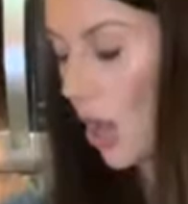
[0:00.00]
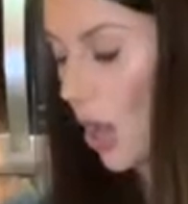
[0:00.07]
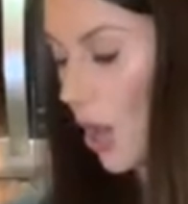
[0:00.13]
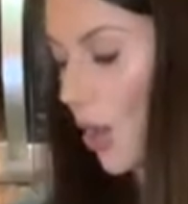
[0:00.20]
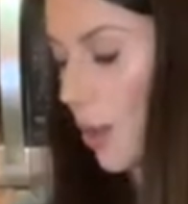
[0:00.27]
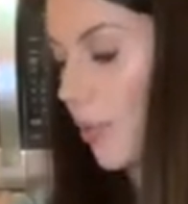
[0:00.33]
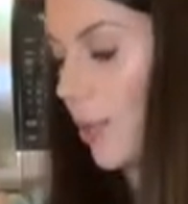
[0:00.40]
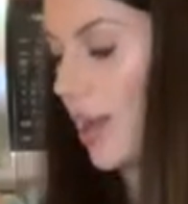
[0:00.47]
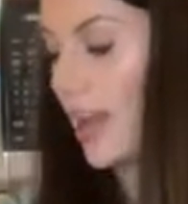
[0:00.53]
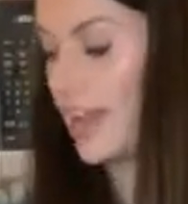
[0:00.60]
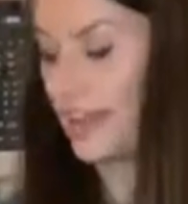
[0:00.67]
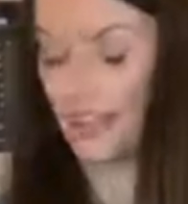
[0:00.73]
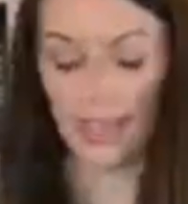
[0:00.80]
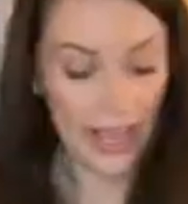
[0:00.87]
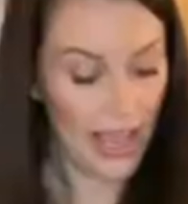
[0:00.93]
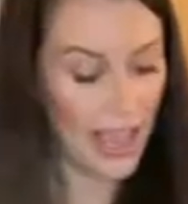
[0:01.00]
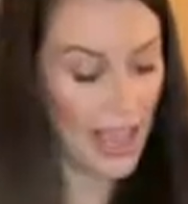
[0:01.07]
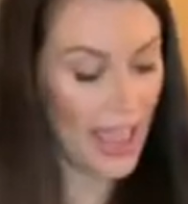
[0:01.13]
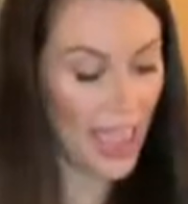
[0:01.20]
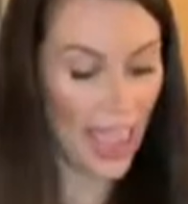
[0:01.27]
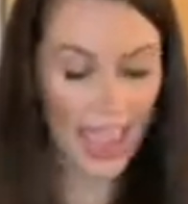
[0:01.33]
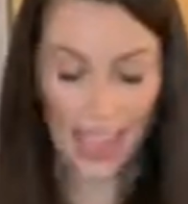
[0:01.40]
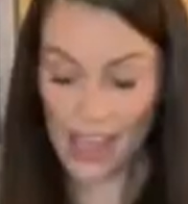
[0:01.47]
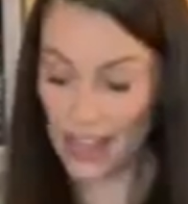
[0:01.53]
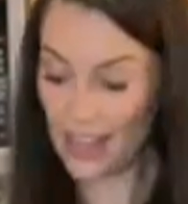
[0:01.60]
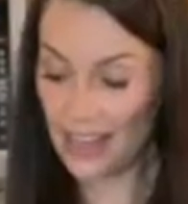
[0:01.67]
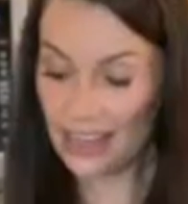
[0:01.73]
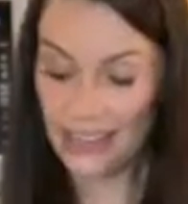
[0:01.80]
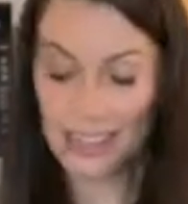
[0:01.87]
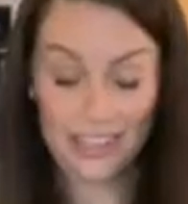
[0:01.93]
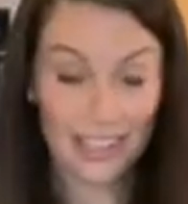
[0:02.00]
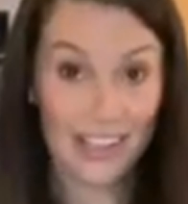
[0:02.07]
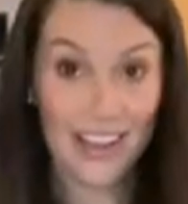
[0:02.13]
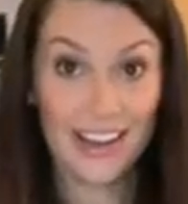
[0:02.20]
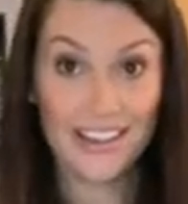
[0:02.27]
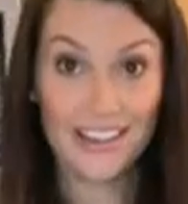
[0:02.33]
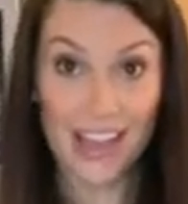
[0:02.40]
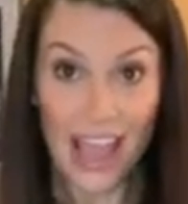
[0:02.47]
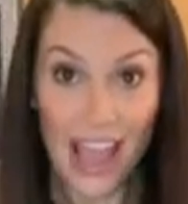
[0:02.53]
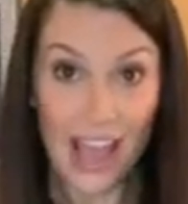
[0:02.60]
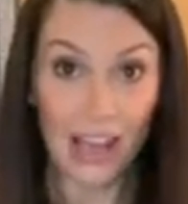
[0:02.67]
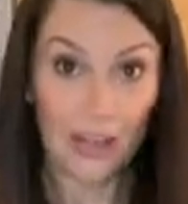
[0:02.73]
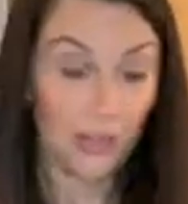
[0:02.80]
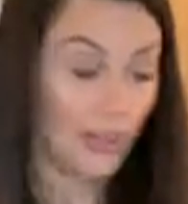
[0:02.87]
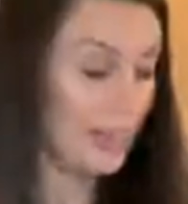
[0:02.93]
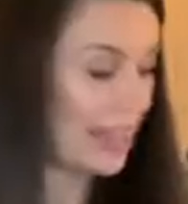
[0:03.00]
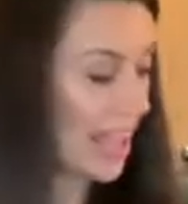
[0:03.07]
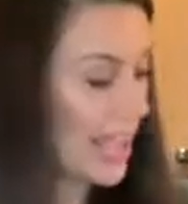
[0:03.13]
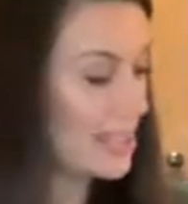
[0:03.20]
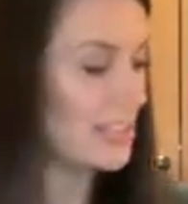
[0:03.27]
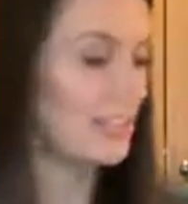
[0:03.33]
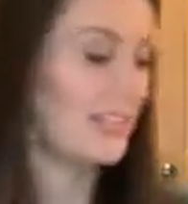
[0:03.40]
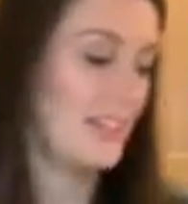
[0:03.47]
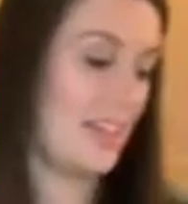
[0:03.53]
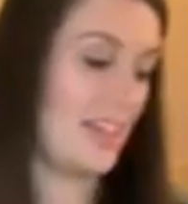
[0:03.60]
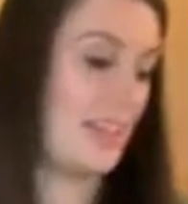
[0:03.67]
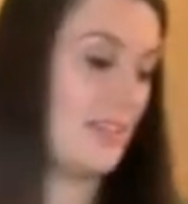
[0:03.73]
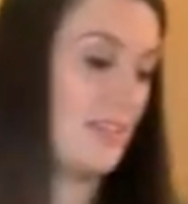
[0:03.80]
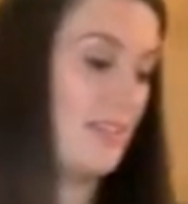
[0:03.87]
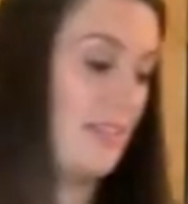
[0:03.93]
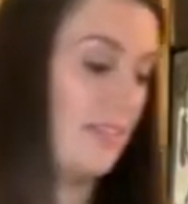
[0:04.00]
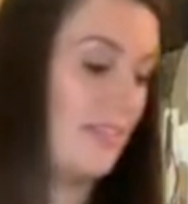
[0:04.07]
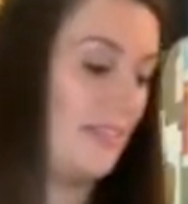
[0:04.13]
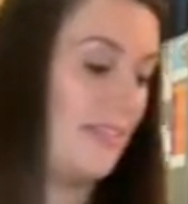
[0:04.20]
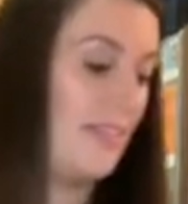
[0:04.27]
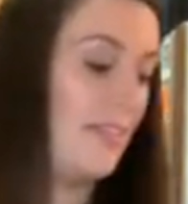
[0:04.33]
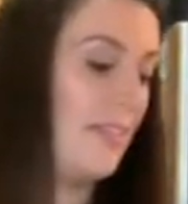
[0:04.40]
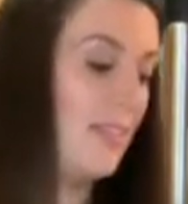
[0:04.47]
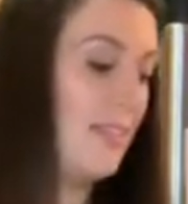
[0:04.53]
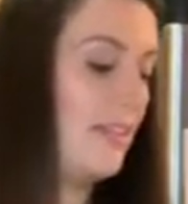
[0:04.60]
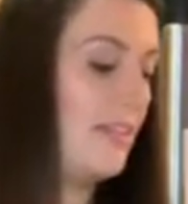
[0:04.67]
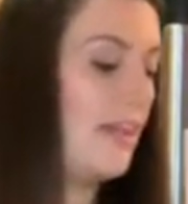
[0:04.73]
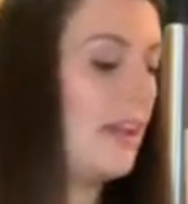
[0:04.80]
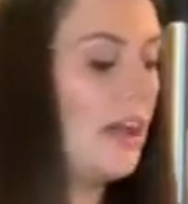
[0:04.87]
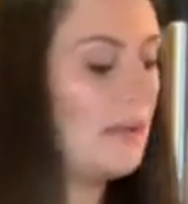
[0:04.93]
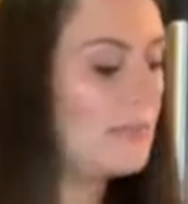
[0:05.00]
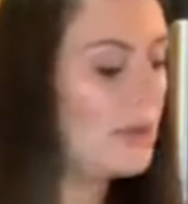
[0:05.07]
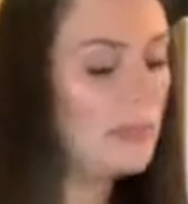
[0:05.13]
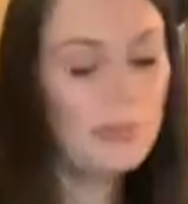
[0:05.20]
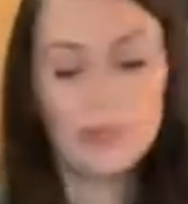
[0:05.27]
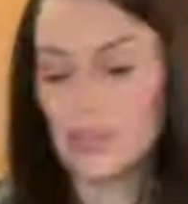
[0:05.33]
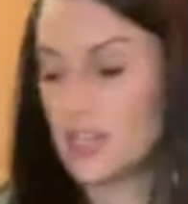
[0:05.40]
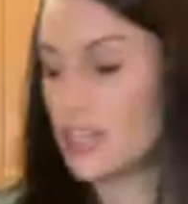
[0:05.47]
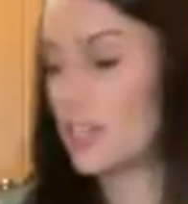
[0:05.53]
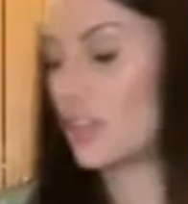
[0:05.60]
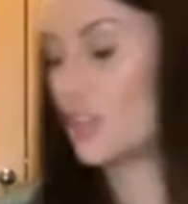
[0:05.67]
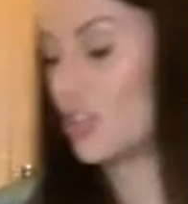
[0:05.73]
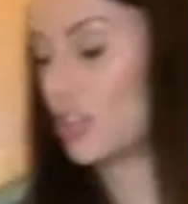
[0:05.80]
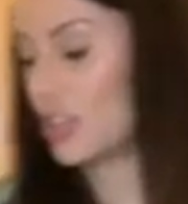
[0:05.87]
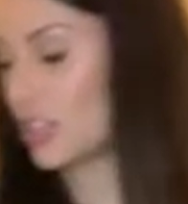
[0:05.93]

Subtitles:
All right, and now the last thing I'm going to put in just